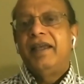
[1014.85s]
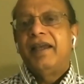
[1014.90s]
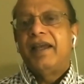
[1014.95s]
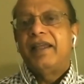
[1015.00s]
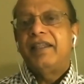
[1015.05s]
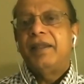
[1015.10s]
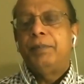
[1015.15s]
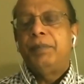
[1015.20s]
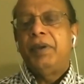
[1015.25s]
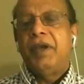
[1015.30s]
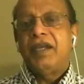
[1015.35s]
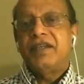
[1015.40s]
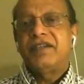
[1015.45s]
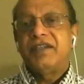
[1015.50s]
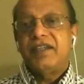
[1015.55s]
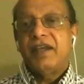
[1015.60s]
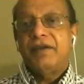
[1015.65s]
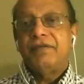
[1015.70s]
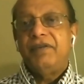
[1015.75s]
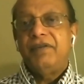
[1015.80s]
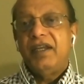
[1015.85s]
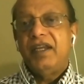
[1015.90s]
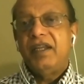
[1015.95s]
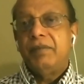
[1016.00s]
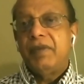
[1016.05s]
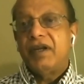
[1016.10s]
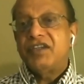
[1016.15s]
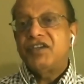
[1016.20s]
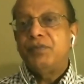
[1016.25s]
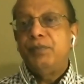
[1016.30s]
And the patients are feeling
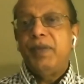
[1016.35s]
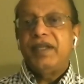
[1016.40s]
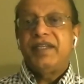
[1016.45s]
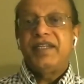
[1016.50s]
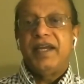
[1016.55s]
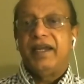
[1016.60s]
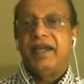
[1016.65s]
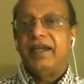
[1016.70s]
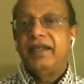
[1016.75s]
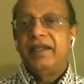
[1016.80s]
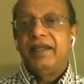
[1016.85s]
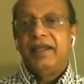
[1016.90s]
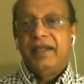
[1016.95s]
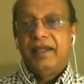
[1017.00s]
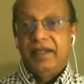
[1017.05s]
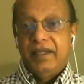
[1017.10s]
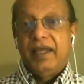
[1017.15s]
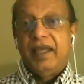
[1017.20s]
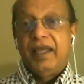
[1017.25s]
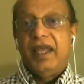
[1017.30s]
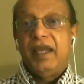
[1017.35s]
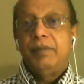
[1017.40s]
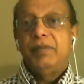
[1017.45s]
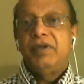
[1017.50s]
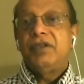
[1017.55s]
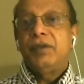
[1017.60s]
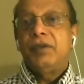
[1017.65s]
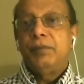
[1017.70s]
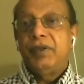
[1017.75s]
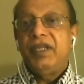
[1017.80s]
much better, able
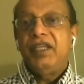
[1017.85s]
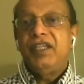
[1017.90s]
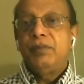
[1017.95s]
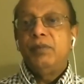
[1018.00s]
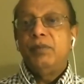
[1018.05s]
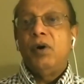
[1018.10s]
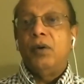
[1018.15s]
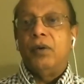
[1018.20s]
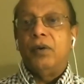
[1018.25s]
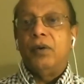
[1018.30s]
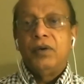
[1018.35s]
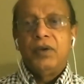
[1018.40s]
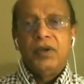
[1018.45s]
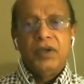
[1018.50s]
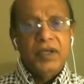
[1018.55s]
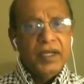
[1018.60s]
to breathe more.